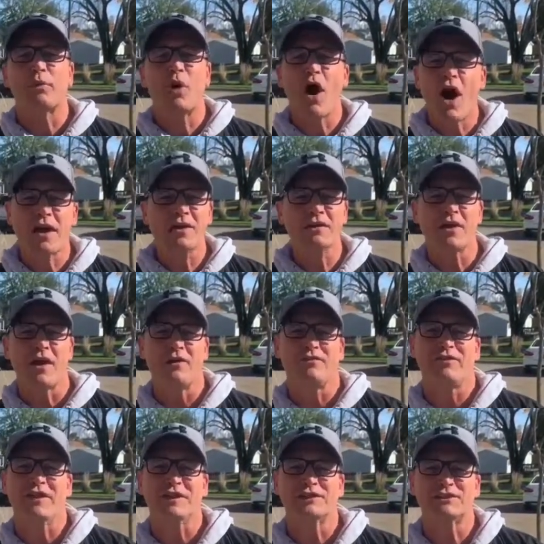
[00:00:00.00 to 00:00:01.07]
broadened our
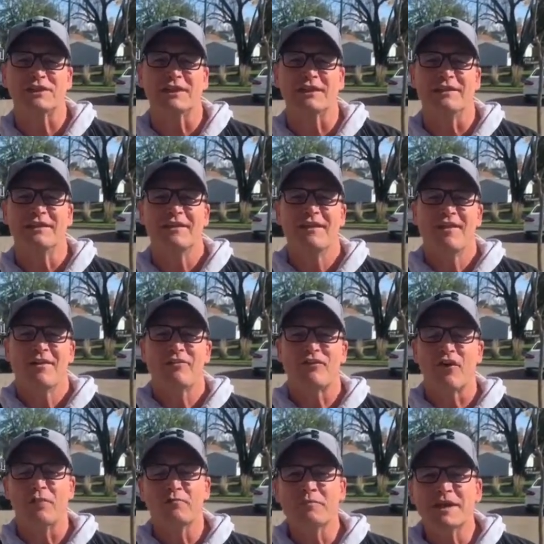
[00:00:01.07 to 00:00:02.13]
vision
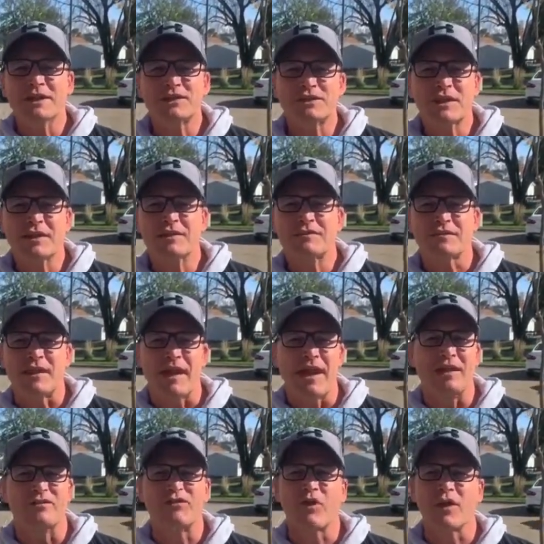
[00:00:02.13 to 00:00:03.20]
for missions
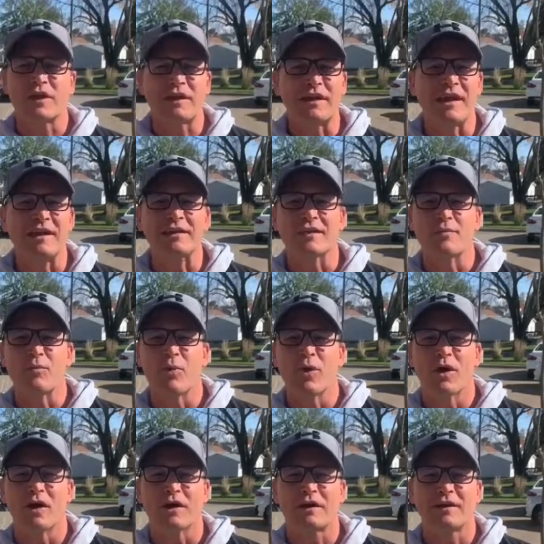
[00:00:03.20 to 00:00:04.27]
and for kingdom
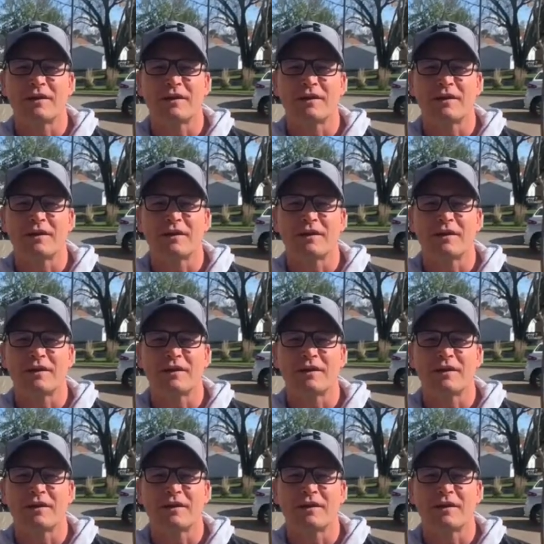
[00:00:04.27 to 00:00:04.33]
work